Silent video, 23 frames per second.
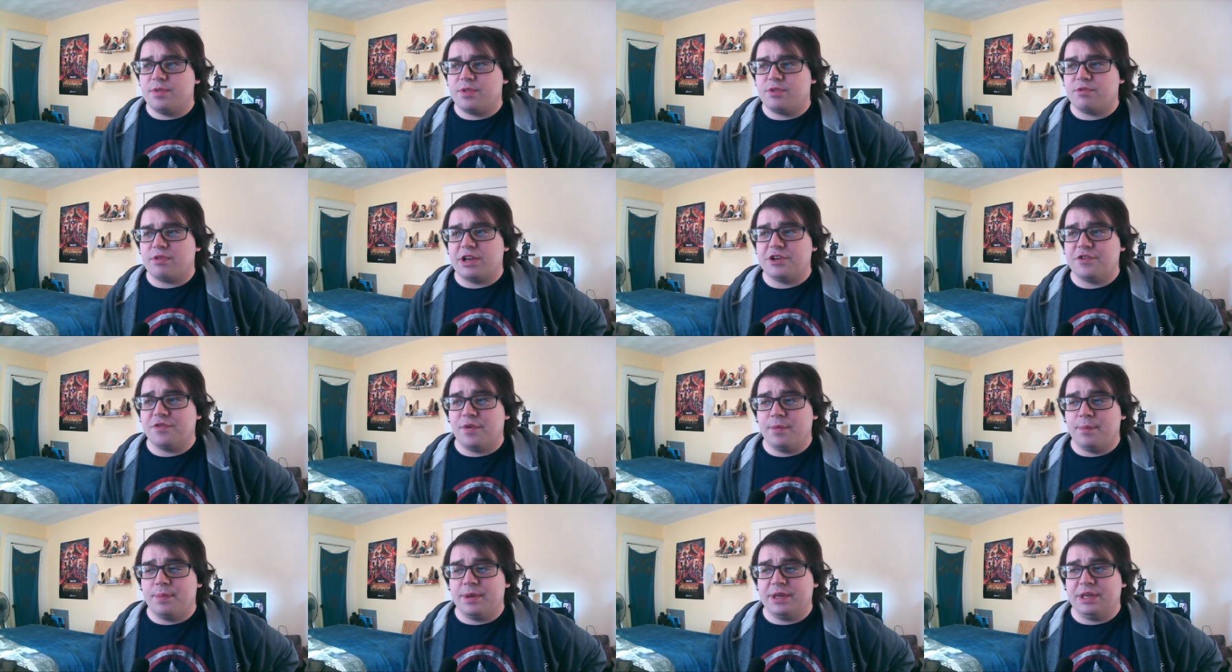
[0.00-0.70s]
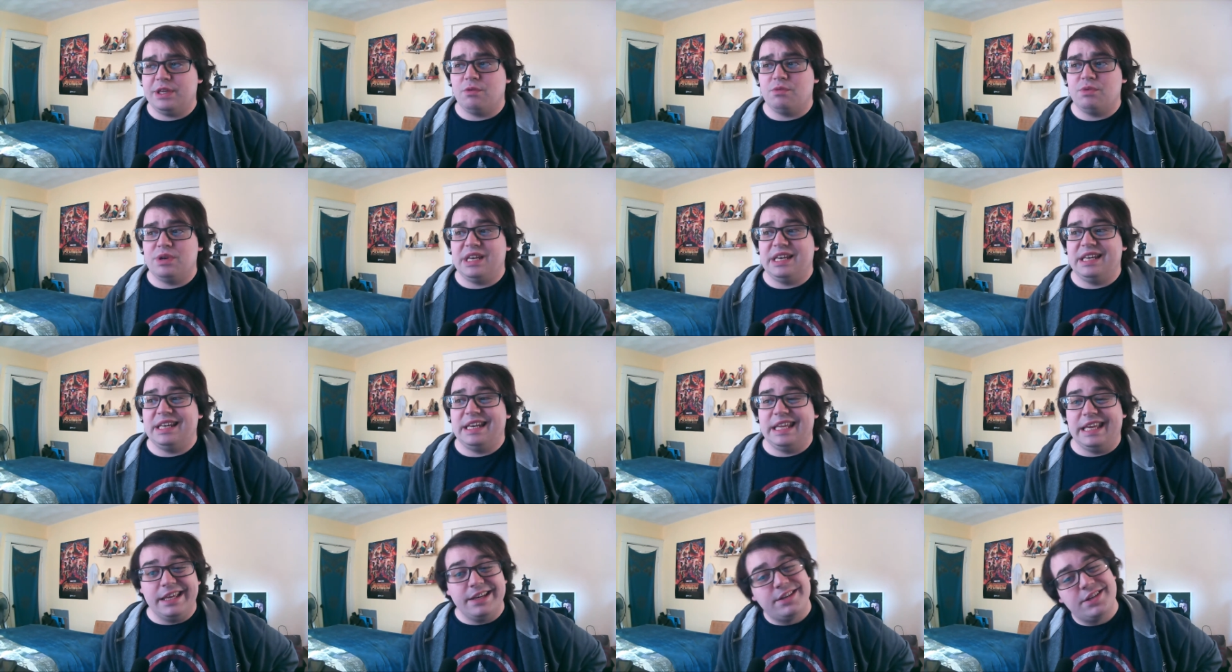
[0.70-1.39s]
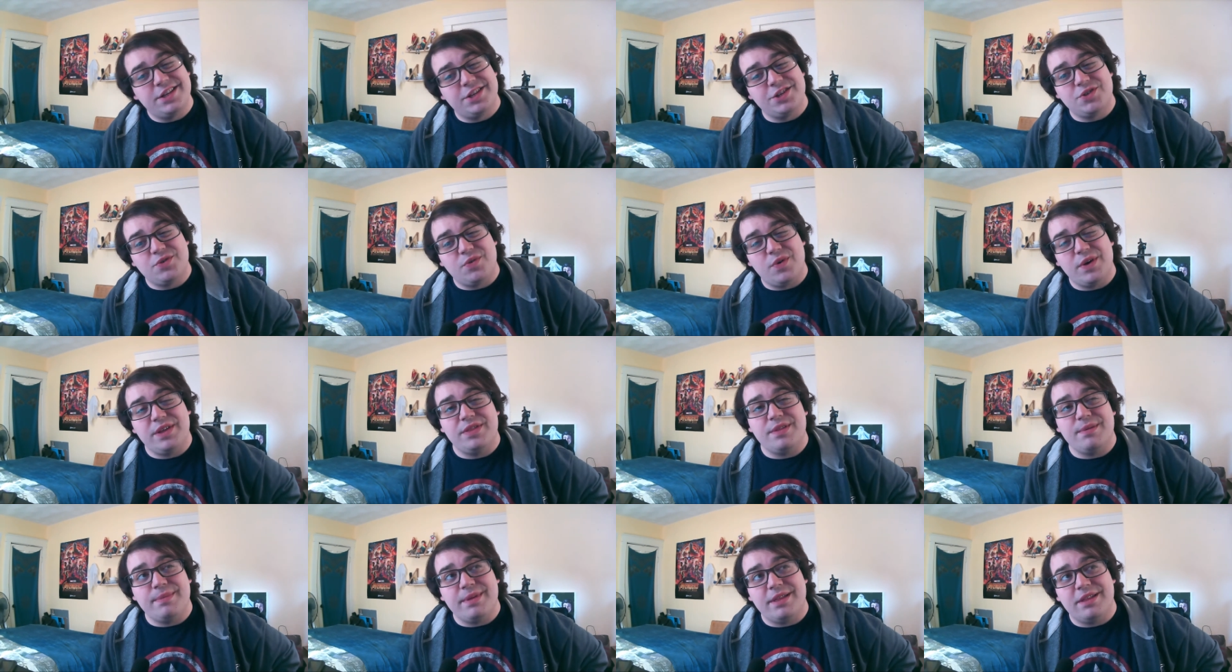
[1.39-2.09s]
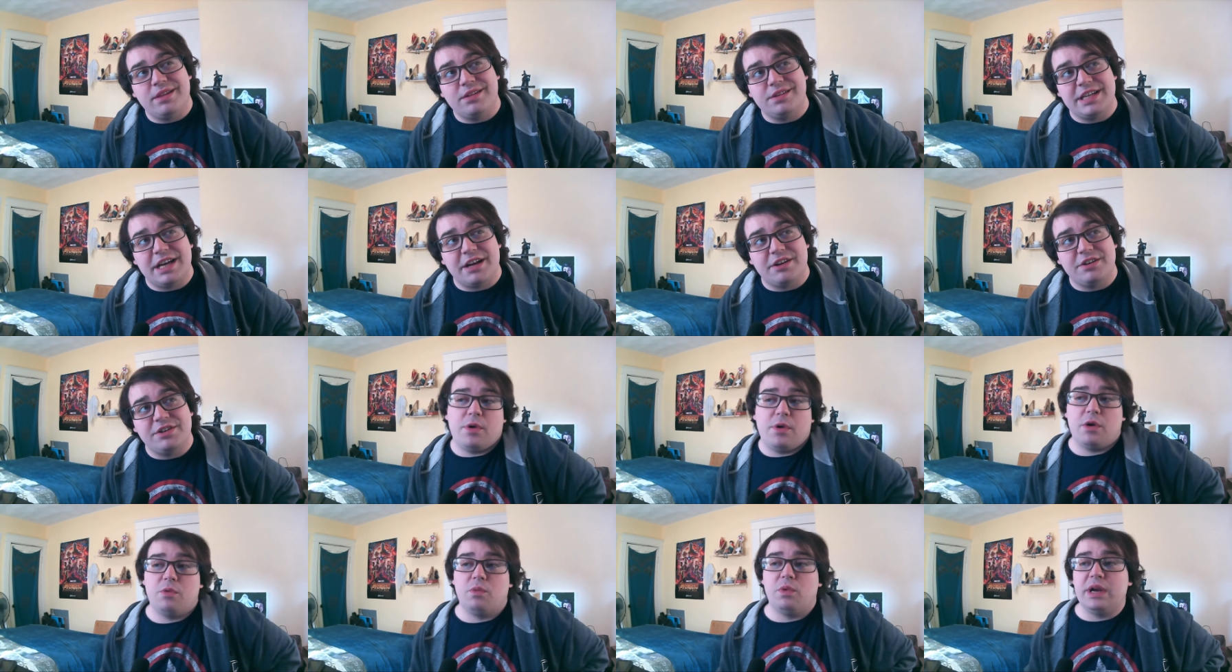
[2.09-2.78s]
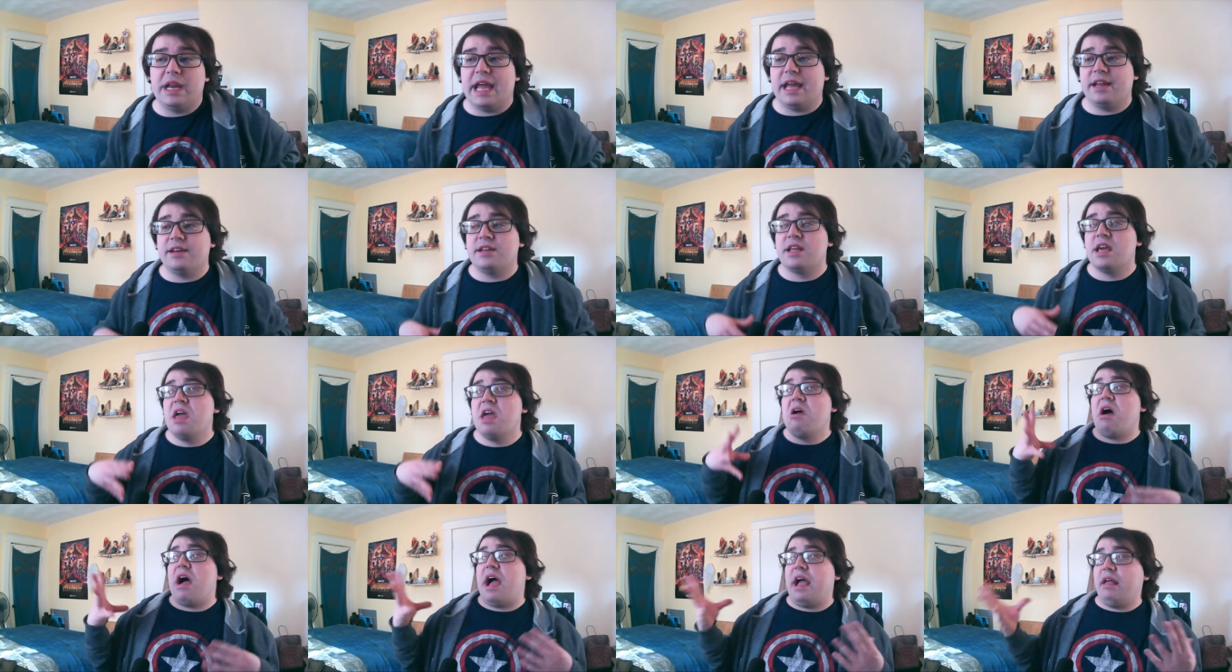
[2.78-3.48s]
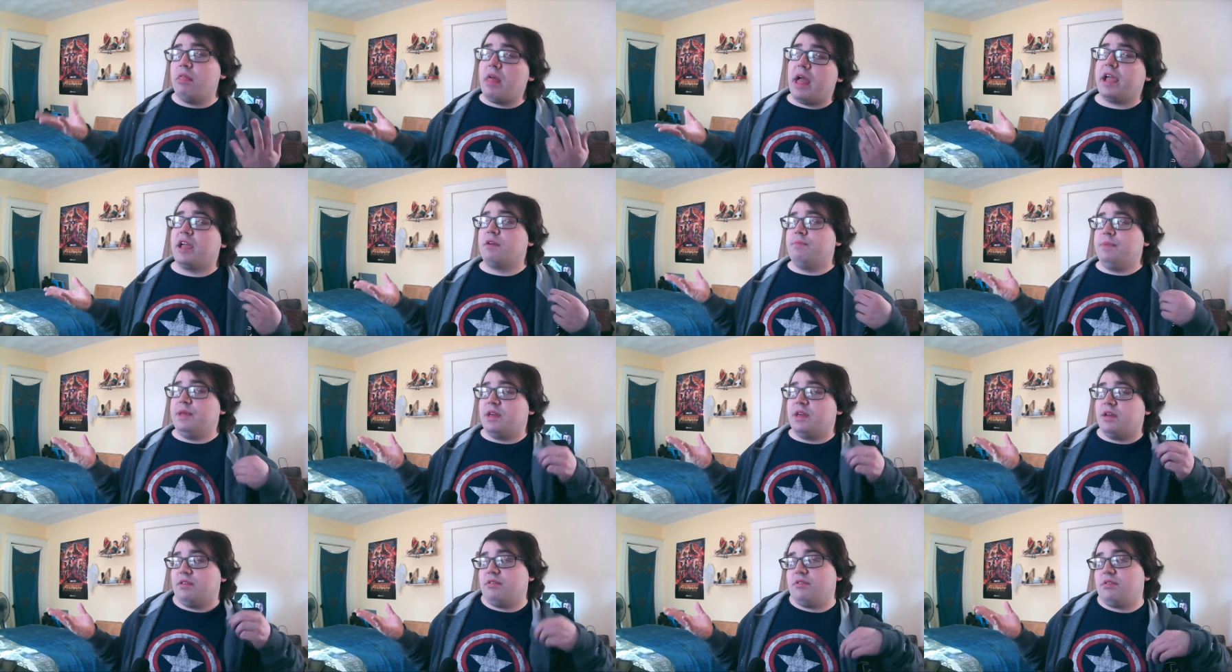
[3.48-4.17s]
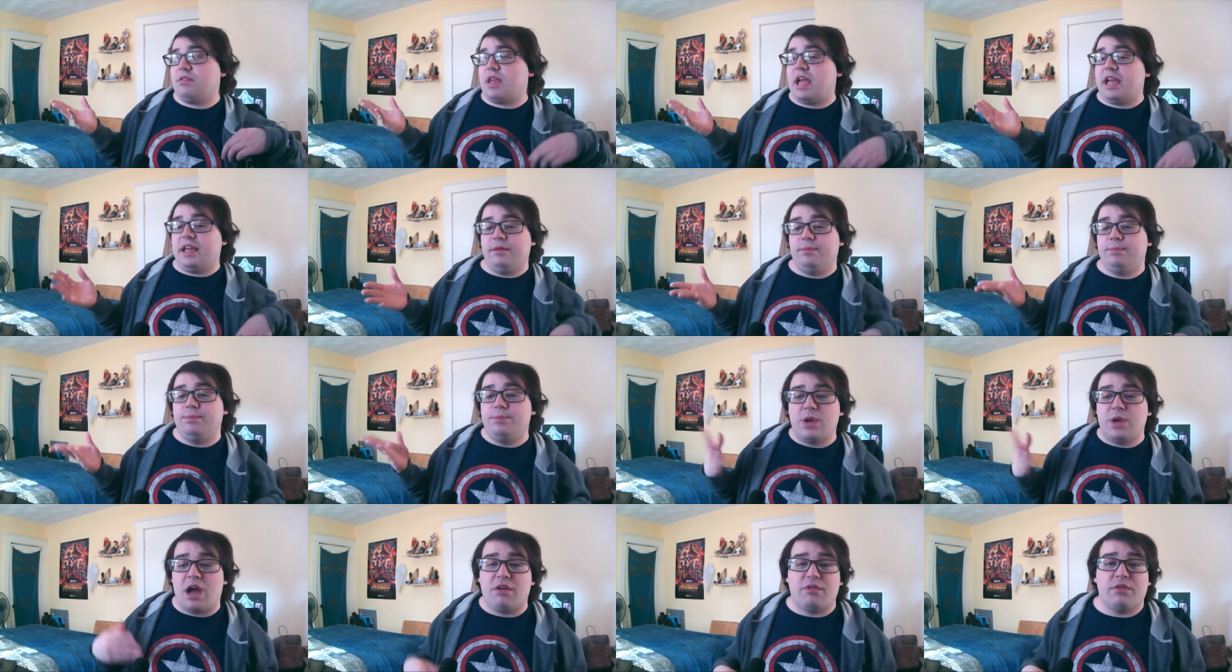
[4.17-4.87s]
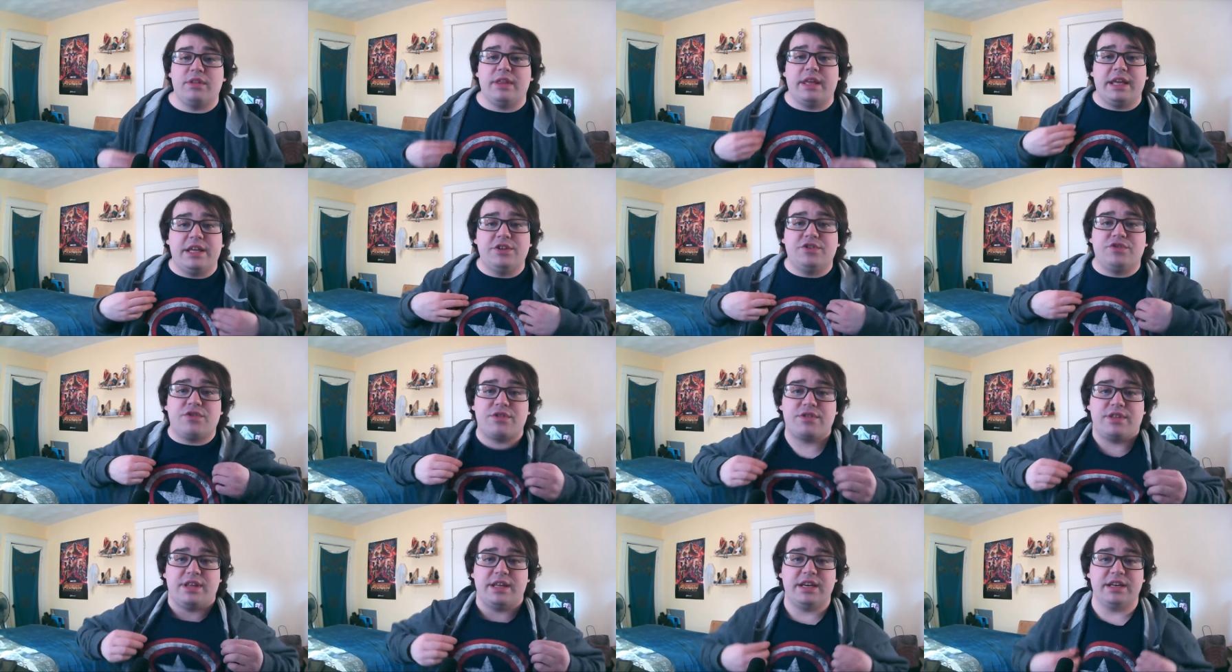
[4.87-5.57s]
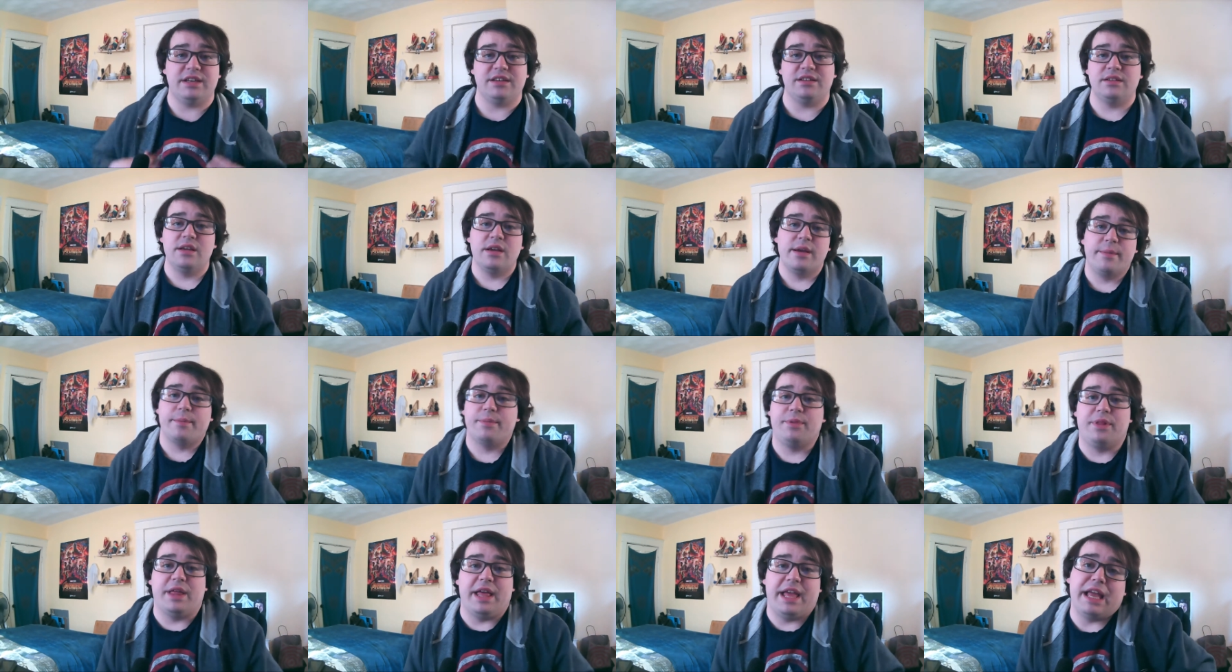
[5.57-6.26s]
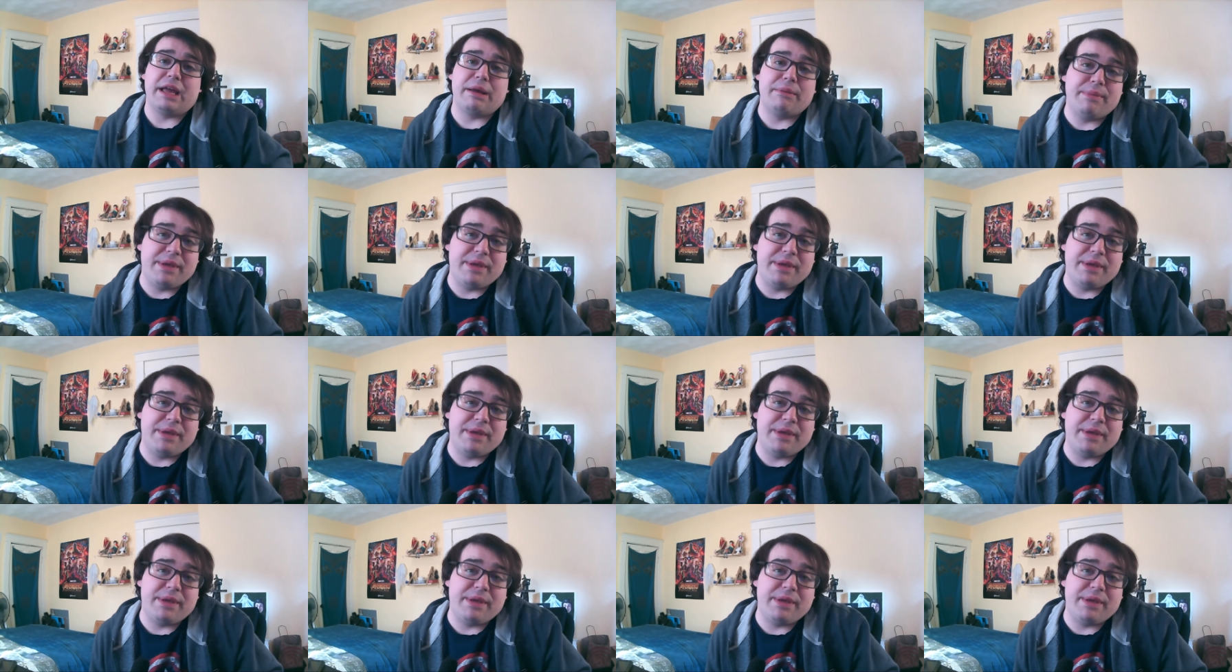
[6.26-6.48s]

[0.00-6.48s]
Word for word: Strangerville, but you don't need to join the military. On one hand, I like because I'm not really interested in playing a